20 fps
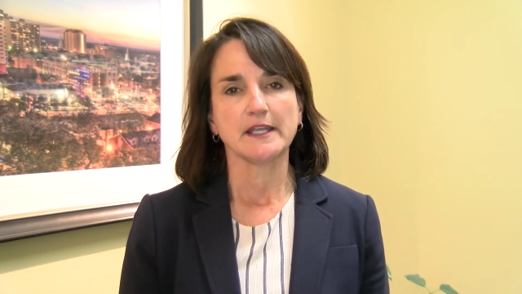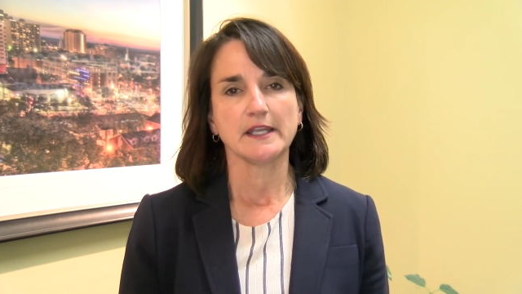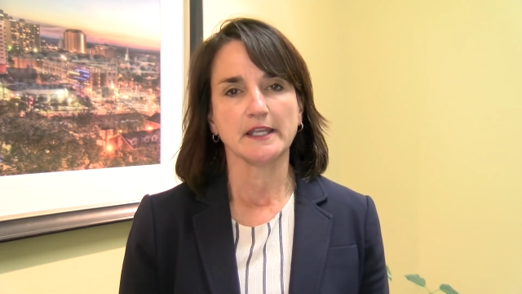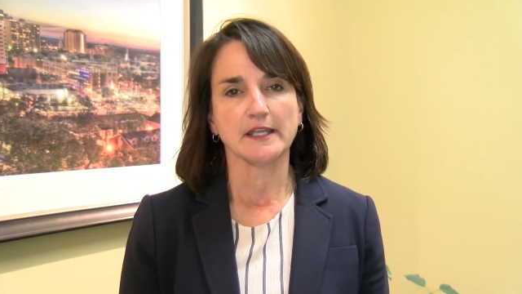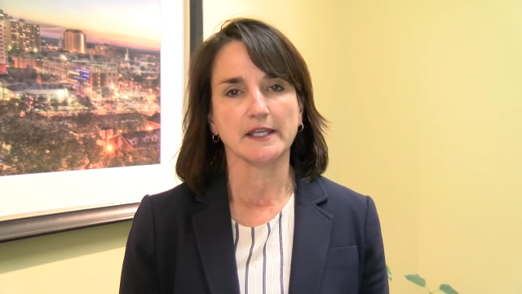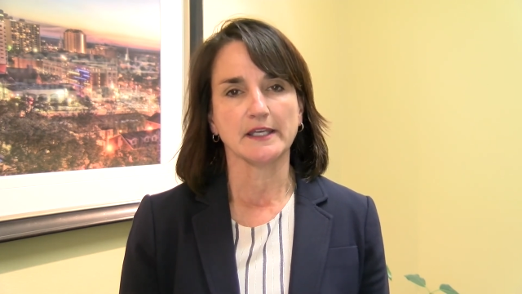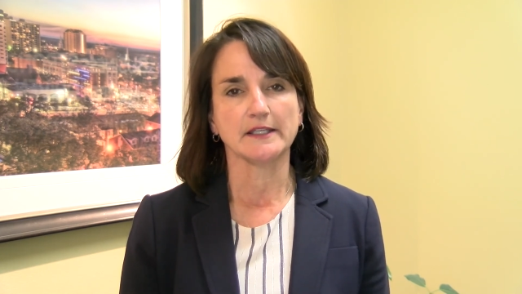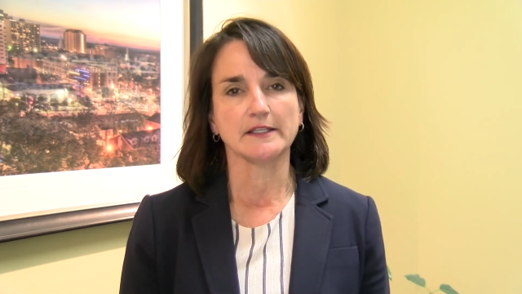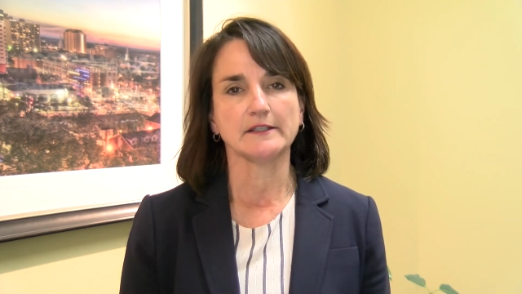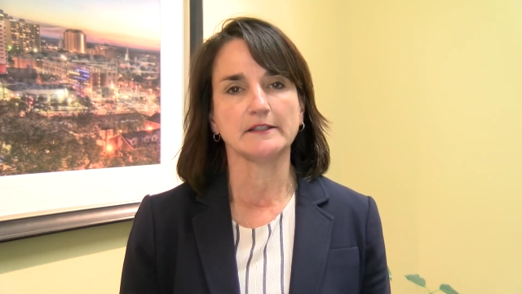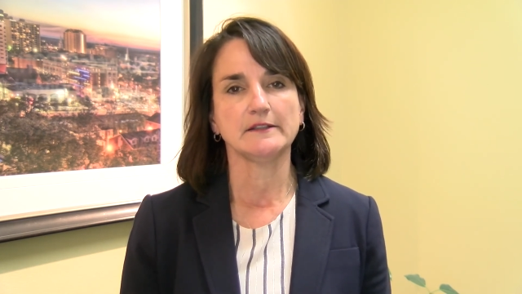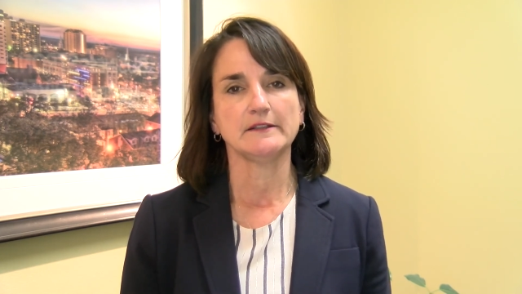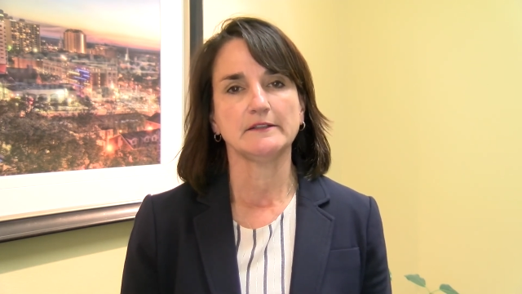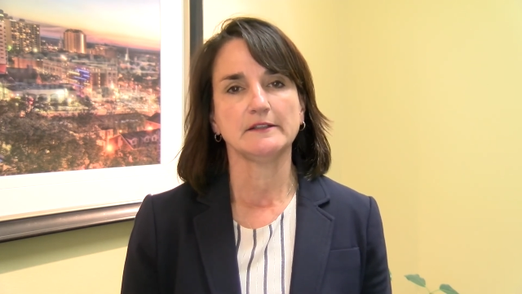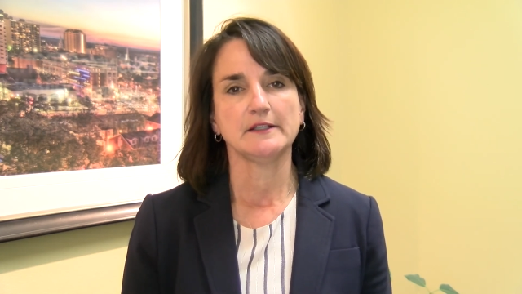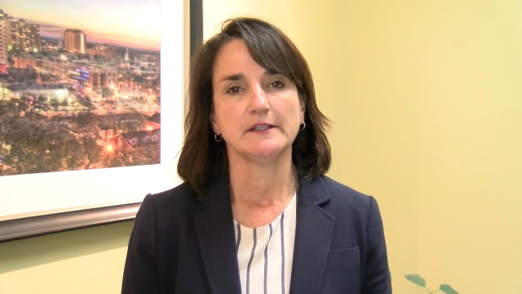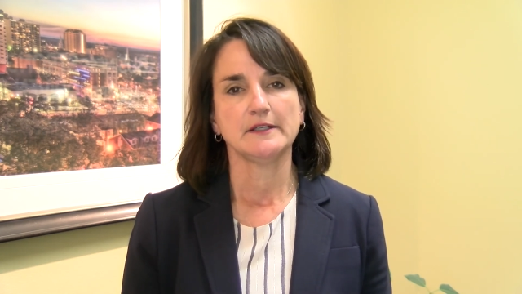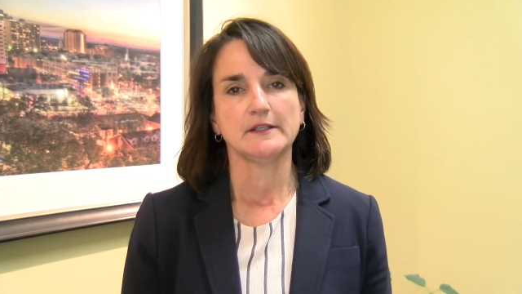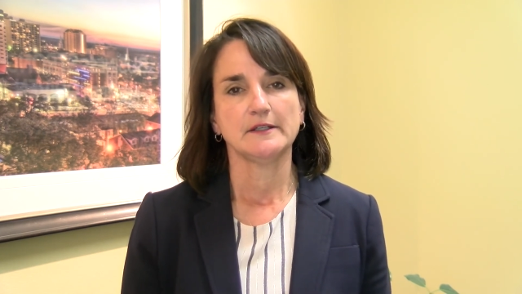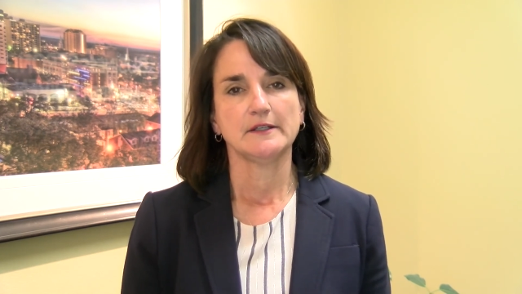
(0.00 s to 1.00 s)
can
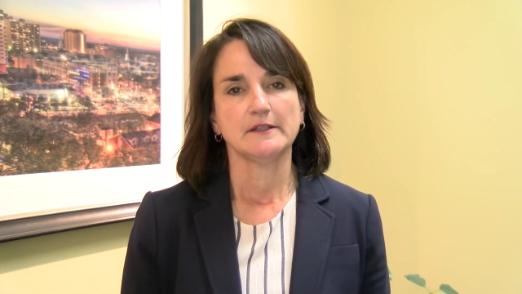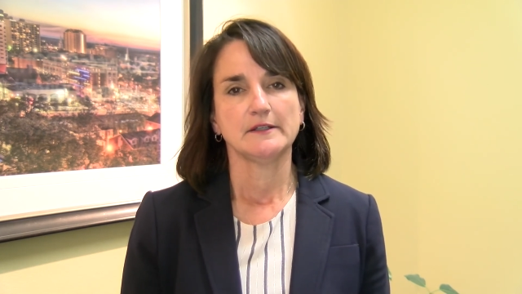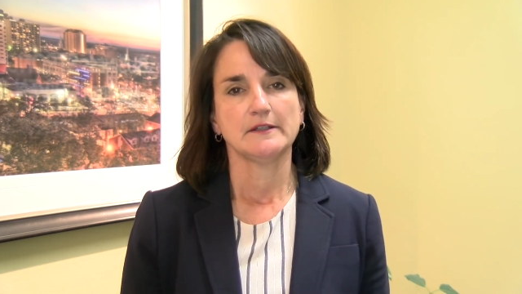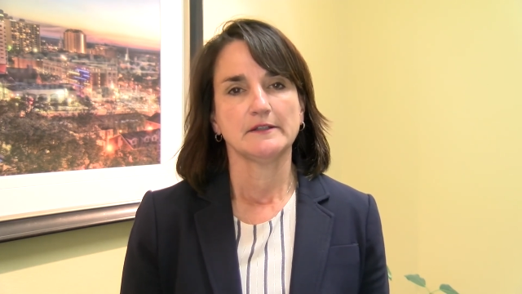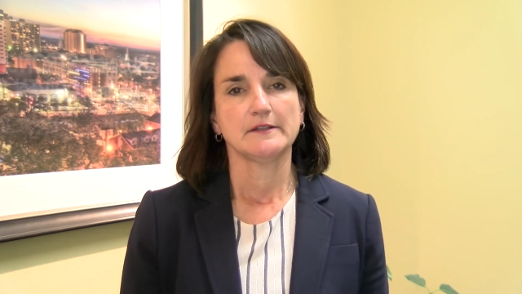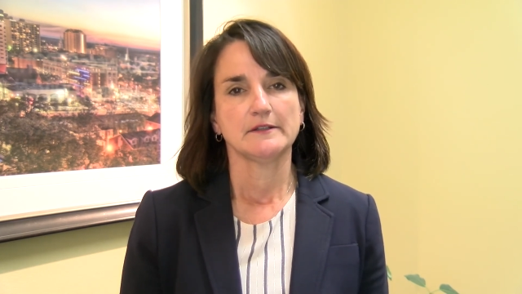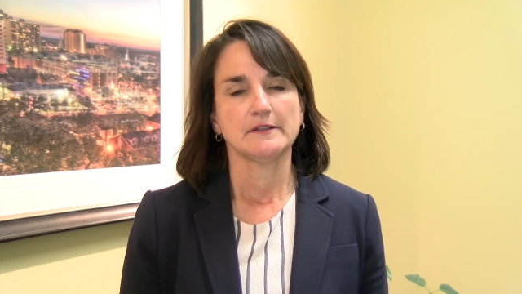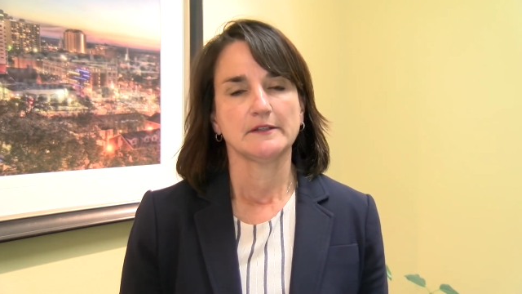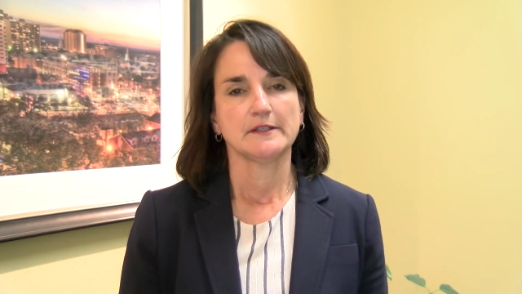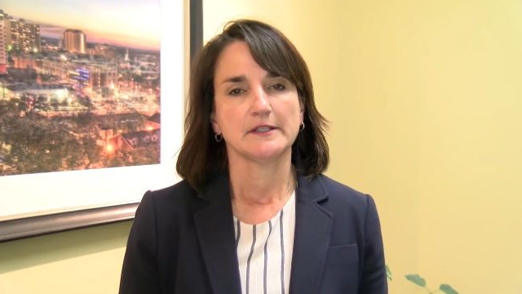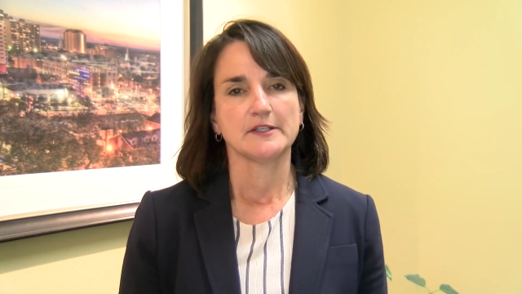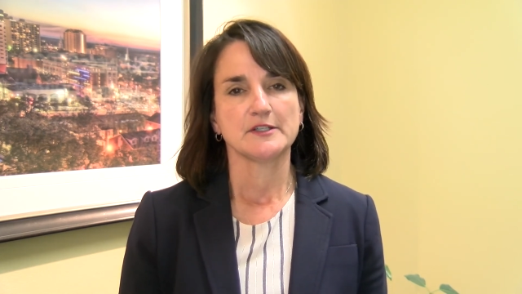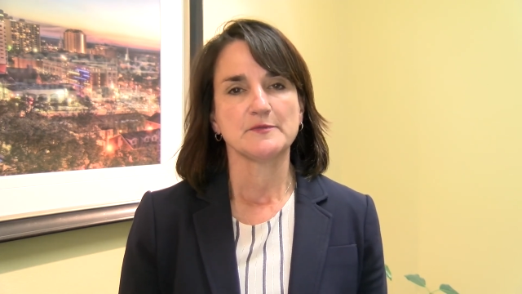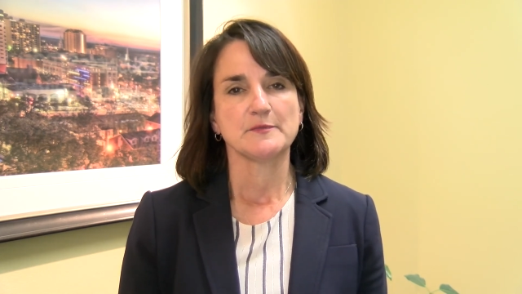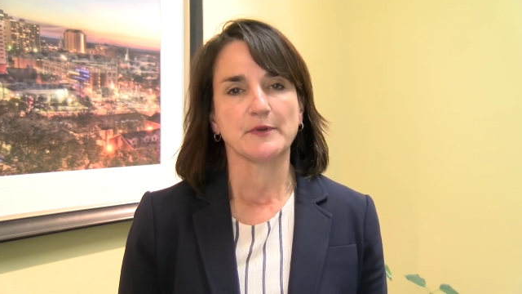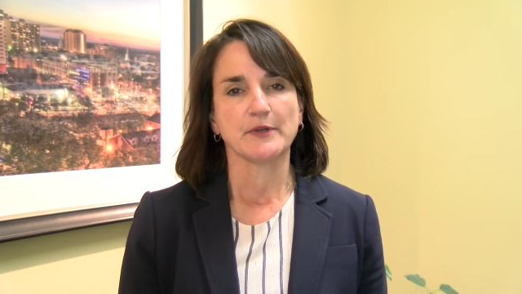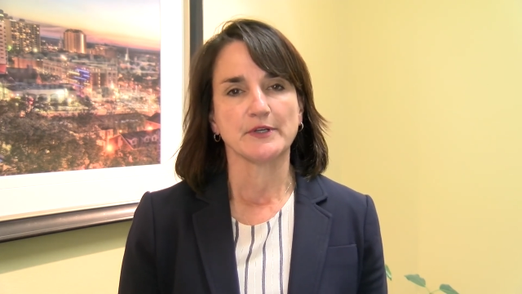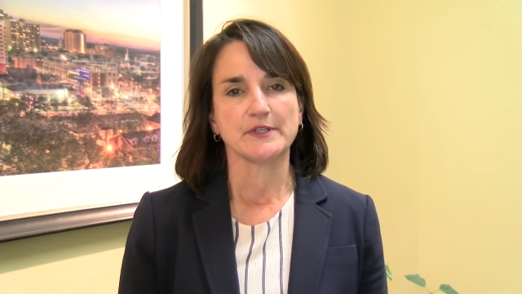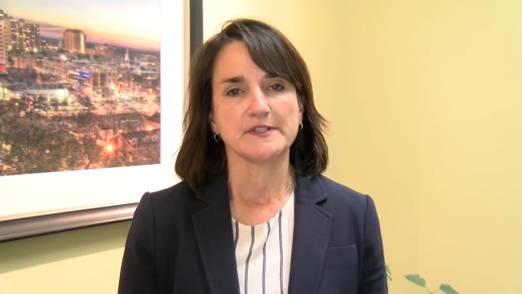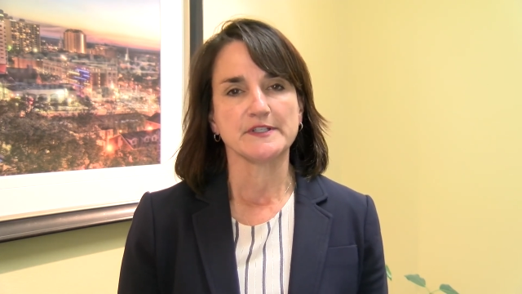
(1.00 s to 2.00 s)

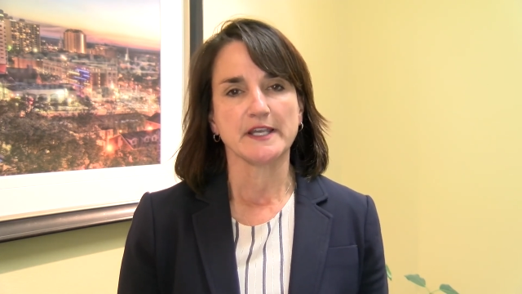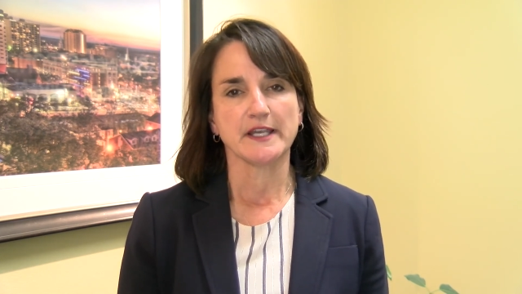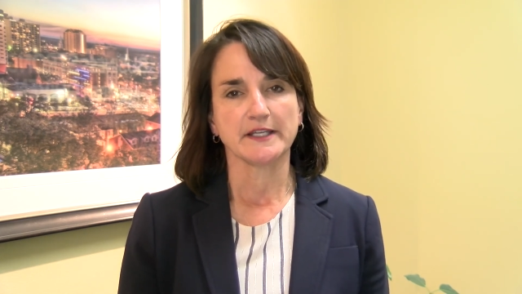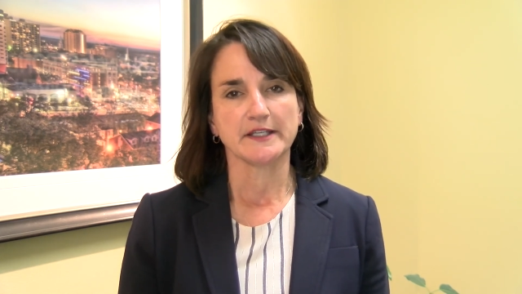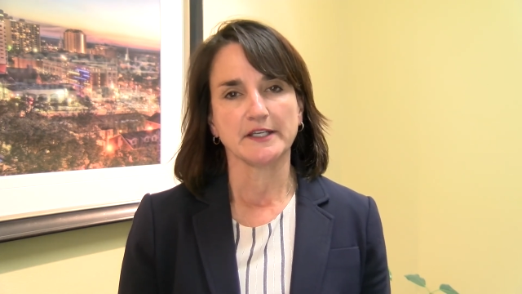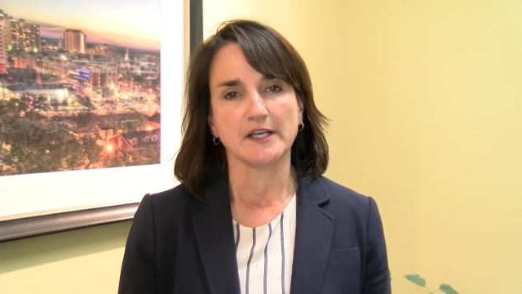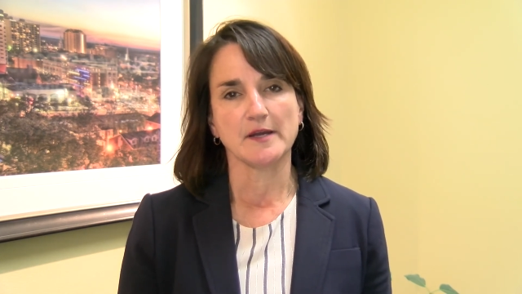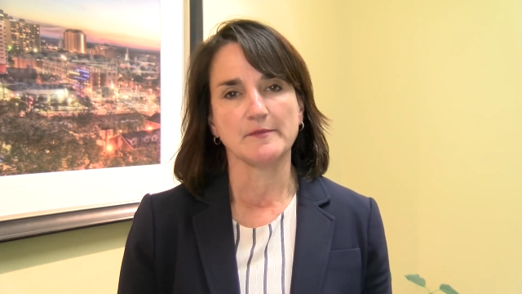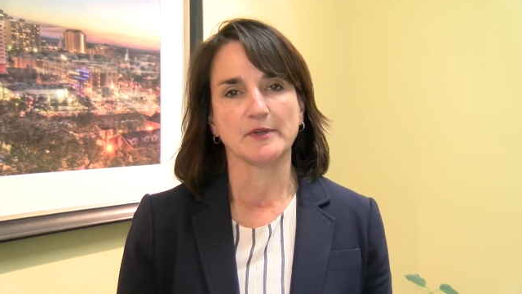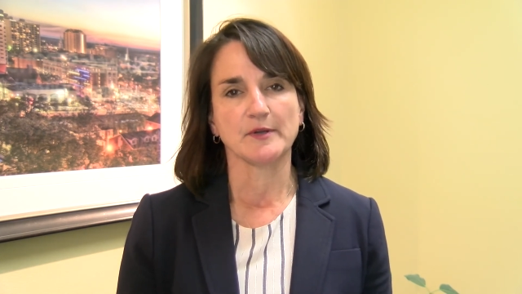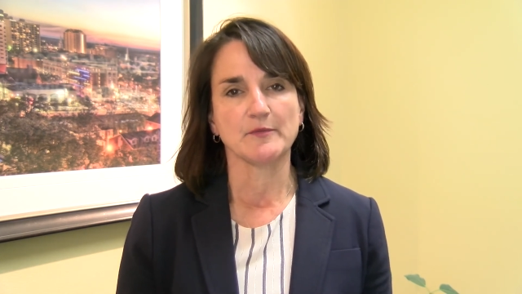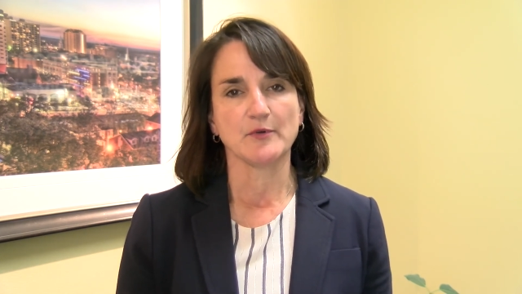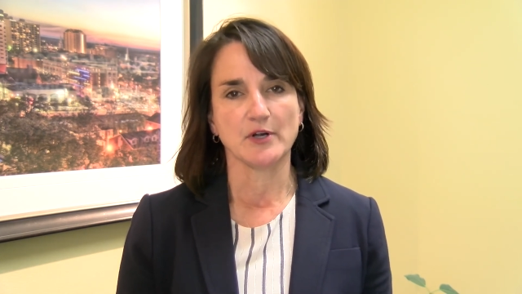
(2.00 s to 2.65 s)
experience economic